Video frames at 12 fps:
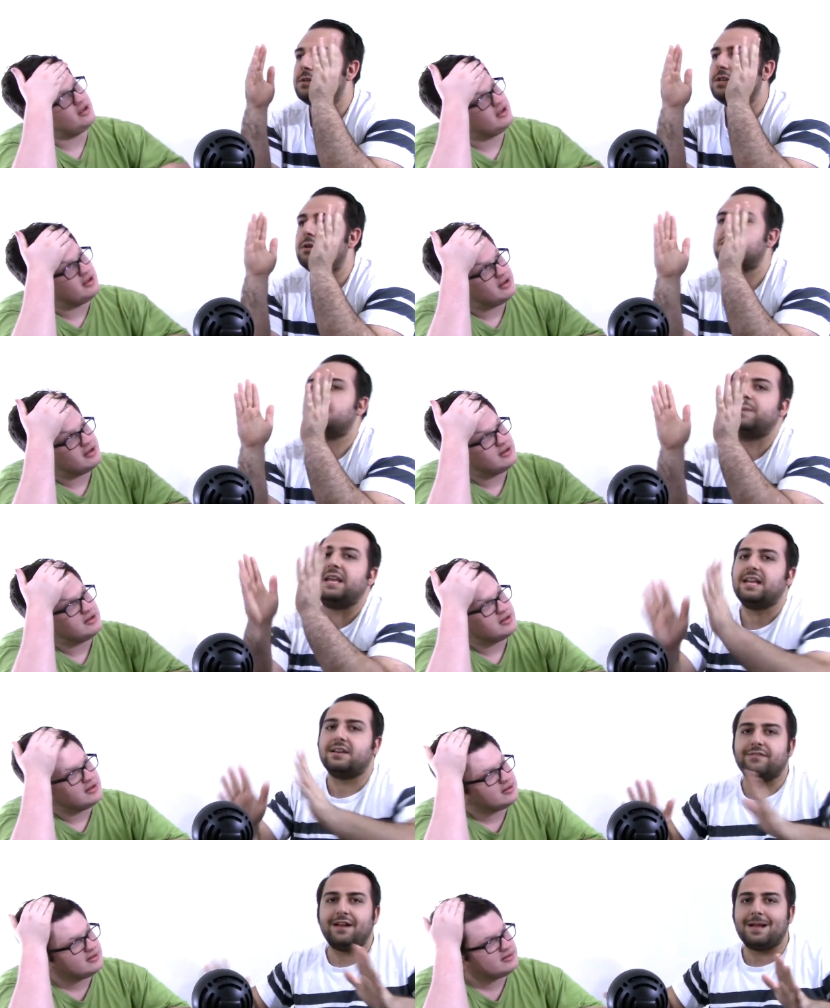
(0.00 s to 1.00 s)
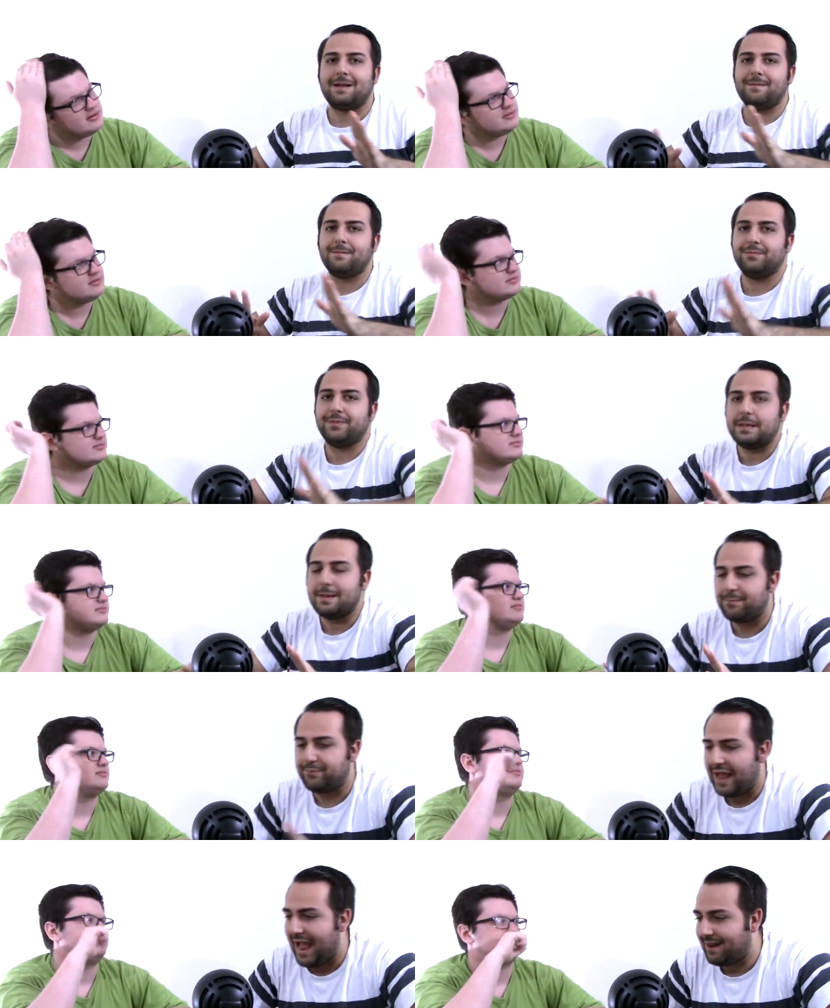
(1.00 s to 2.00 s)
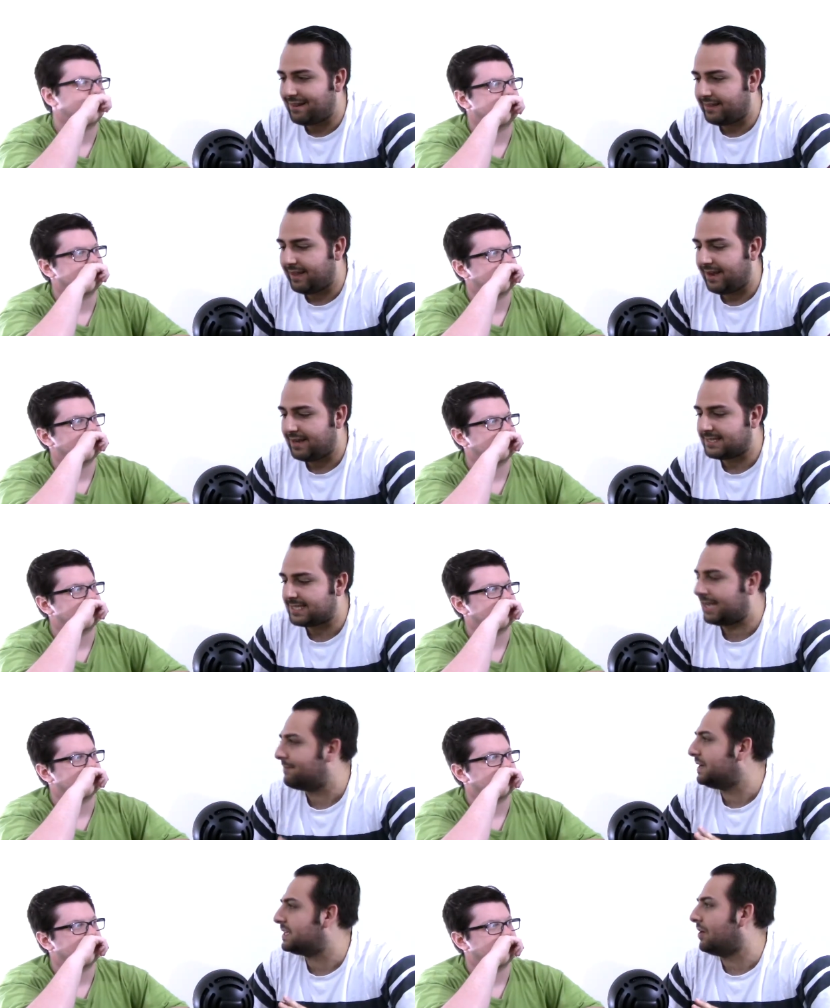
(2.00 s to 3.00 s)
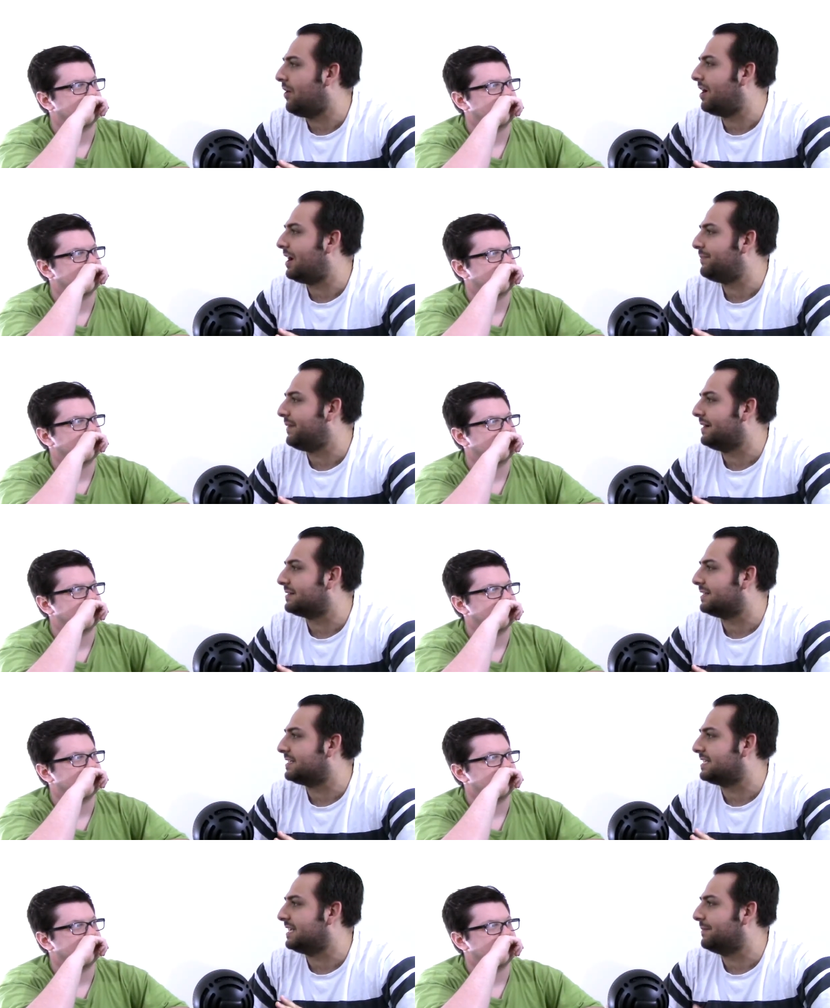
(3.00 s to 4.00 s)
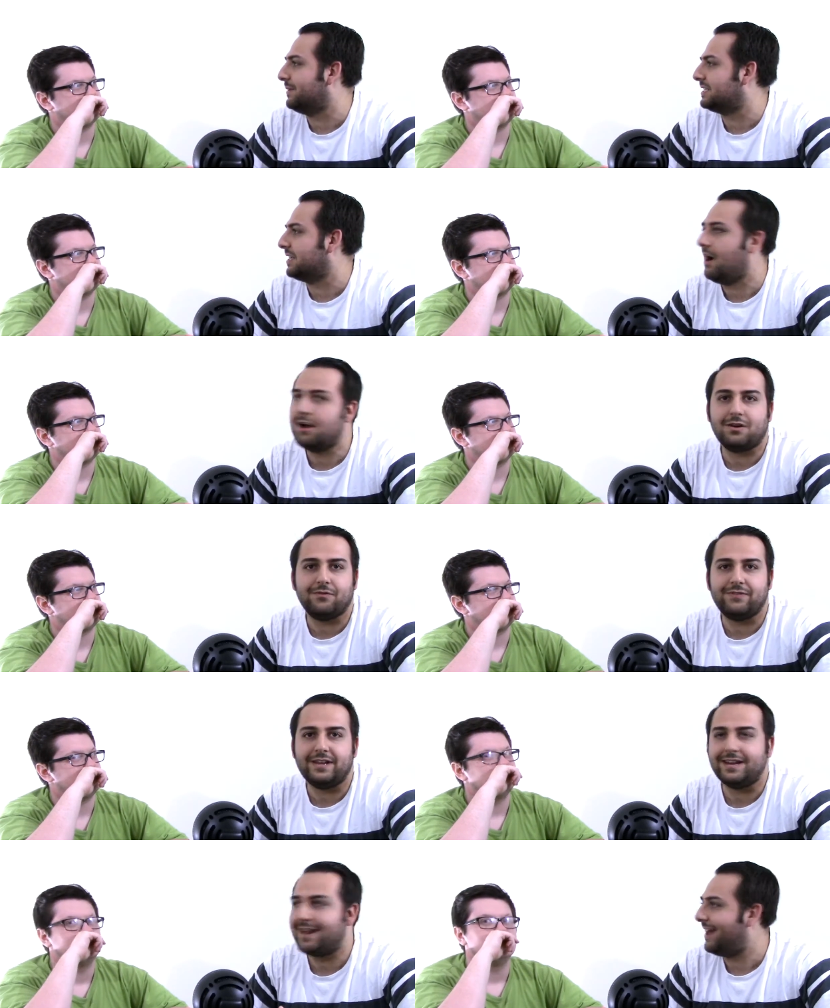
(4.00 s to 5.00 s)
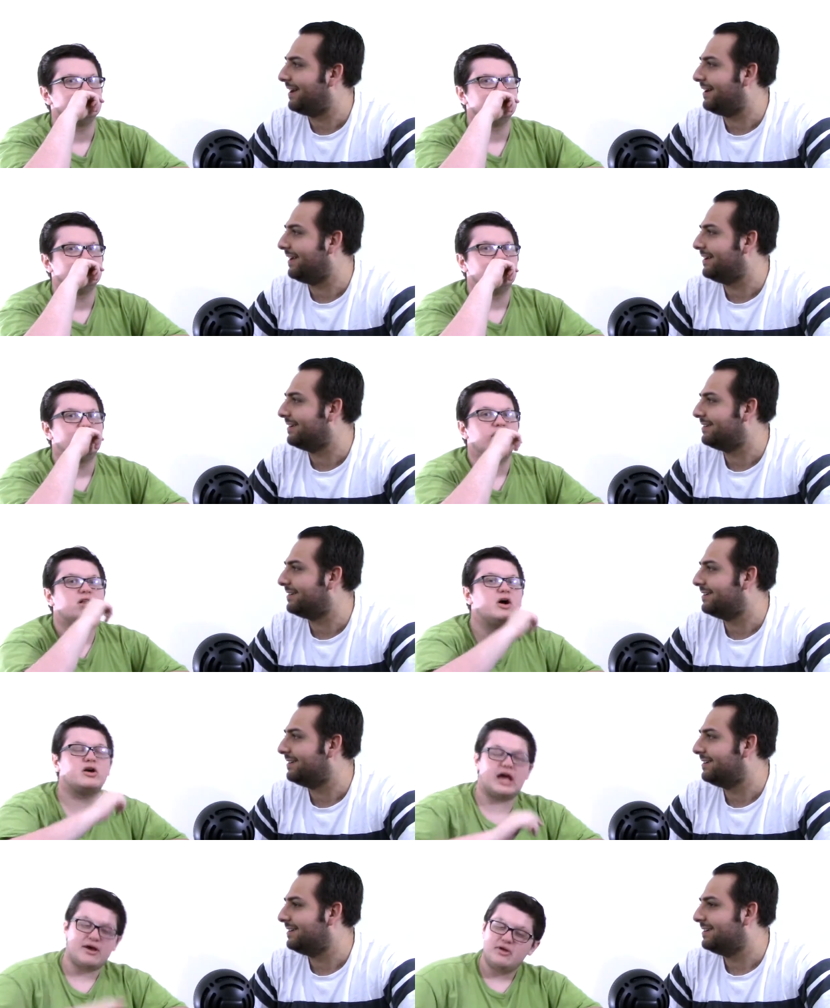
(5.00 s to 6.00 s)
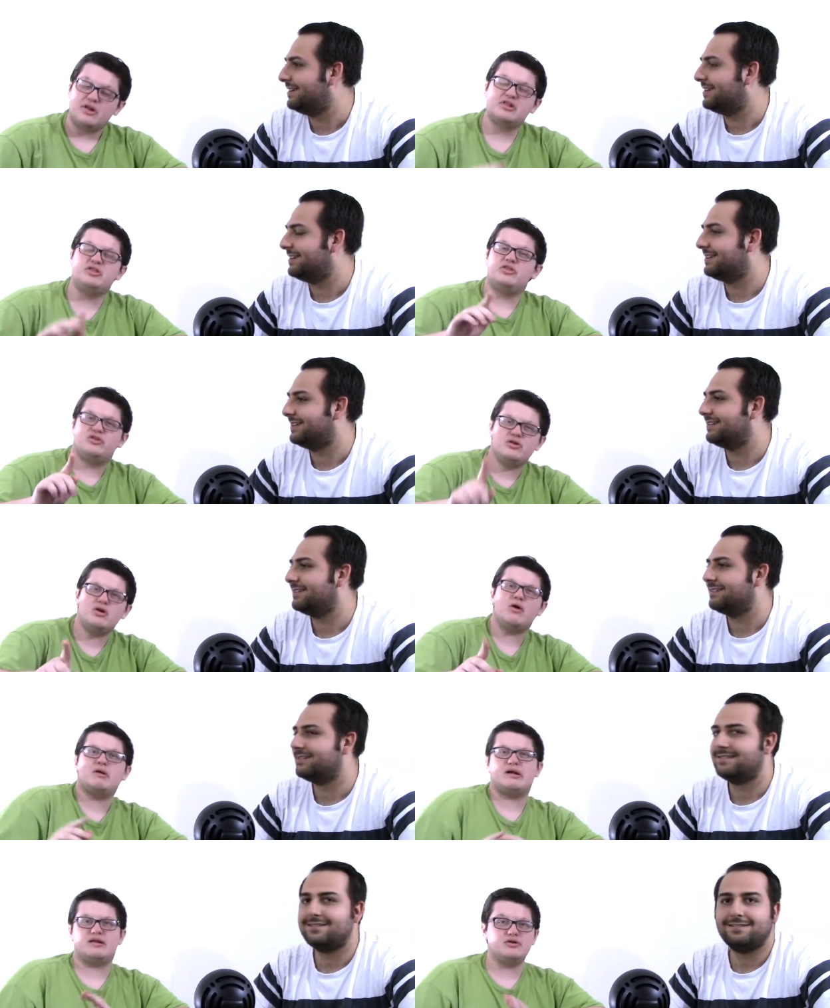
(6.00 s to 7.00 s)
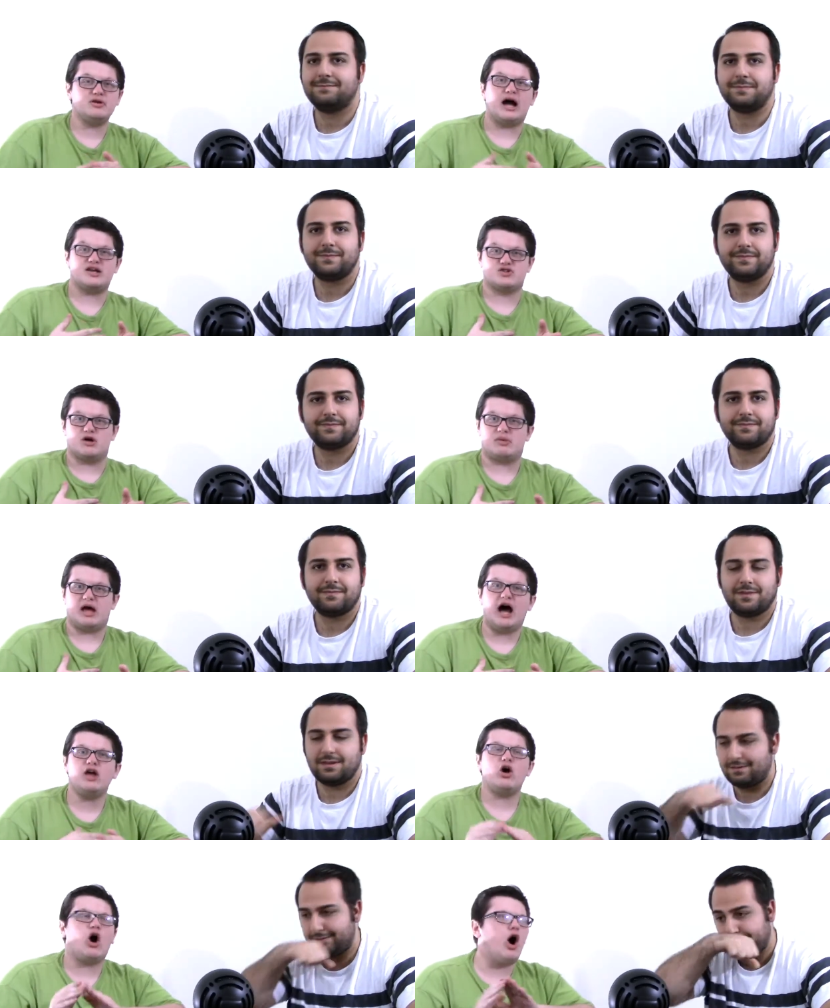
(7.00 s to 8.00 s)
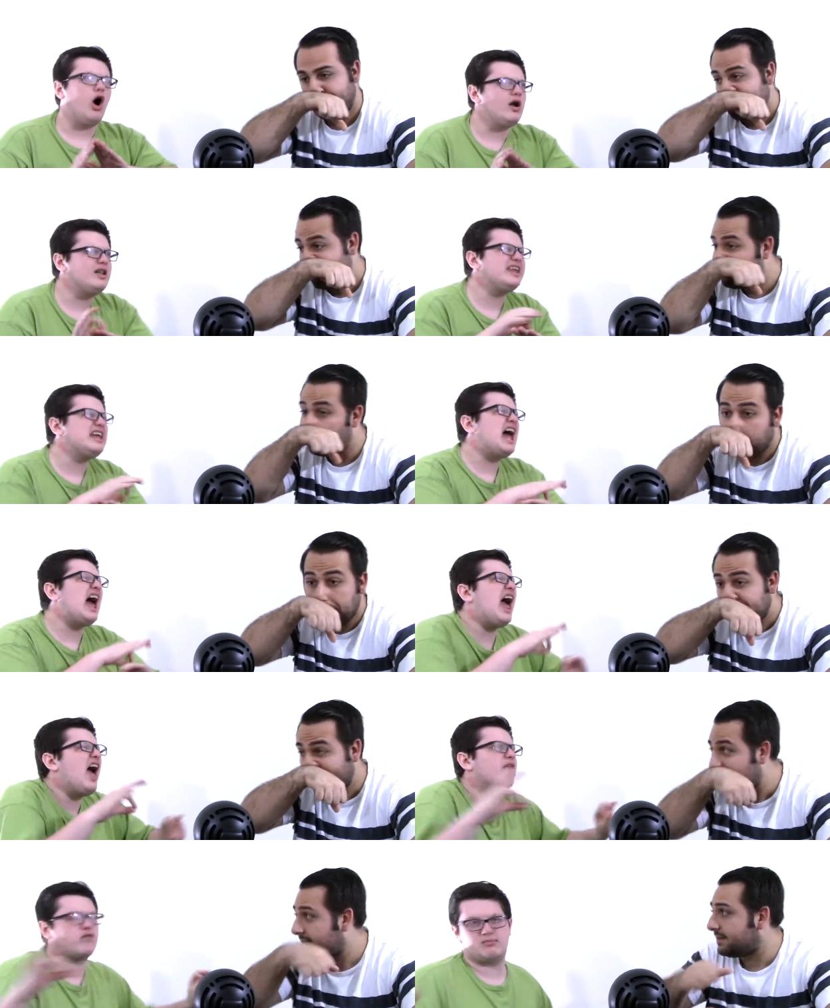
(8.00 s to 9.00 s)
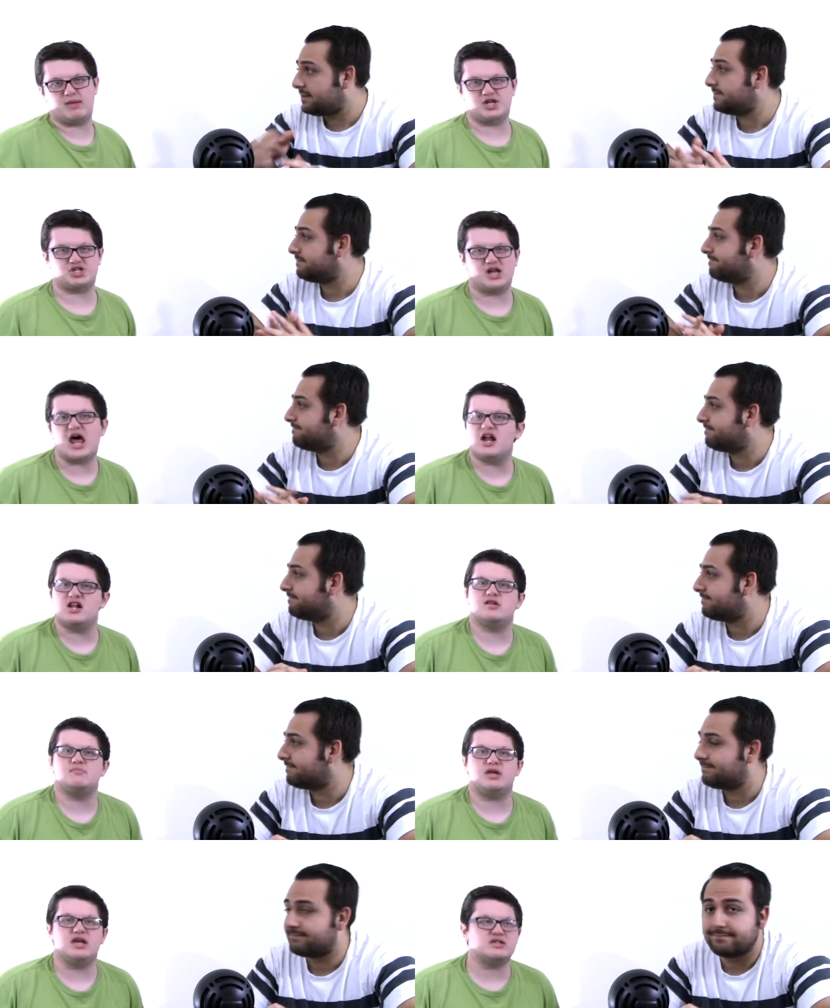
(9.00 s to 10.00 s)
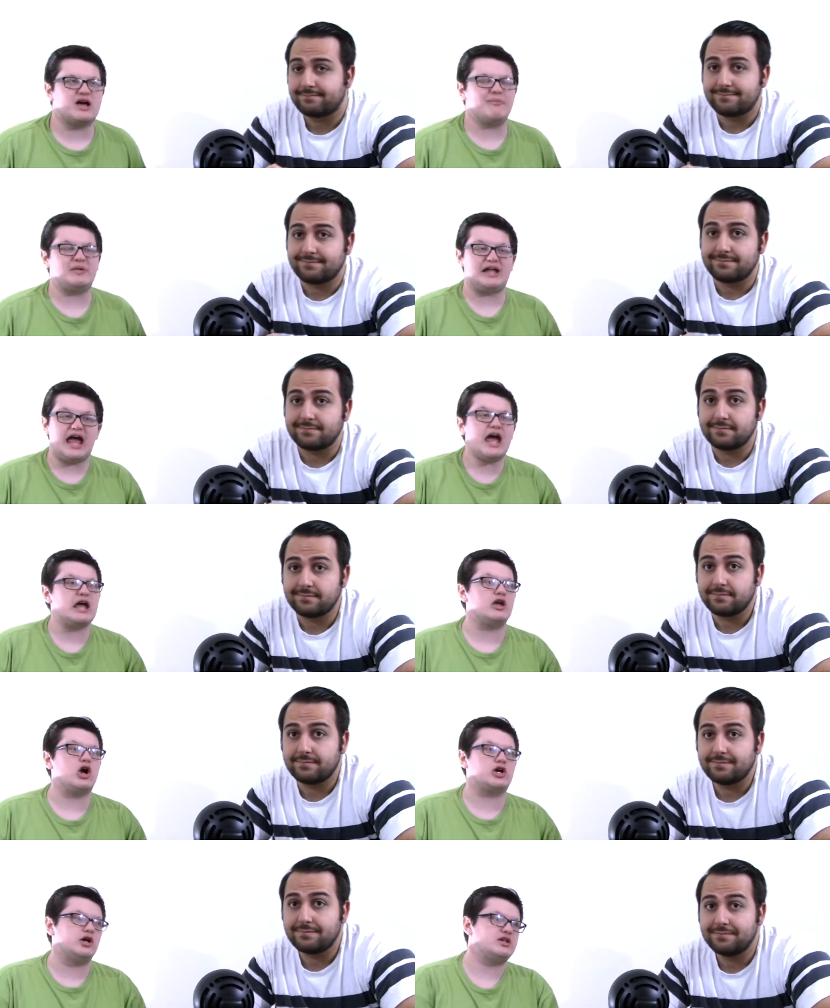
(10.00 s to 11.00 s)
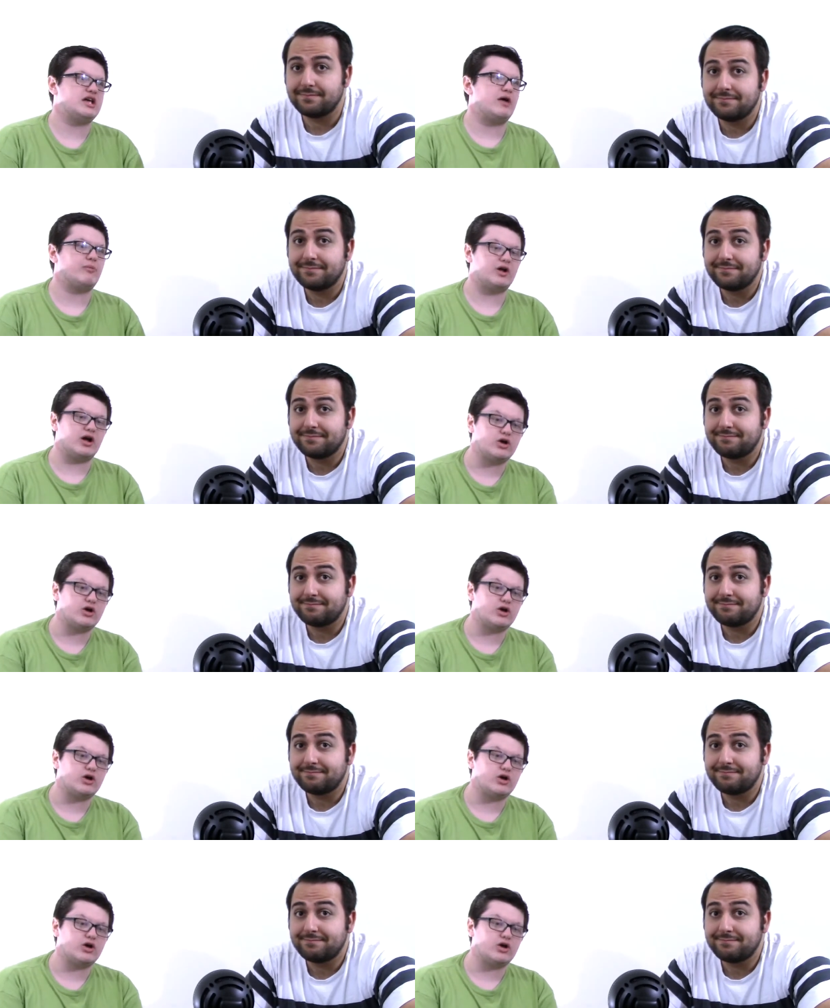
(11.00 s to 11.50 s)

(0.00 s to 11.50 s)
Speaker 1: You know, speaking of like bad things. Can we talk about the cinematography and editing?
Speaker 2: Okay, you know, you guys know me. I hardly ever mention editing because I mean, a a good a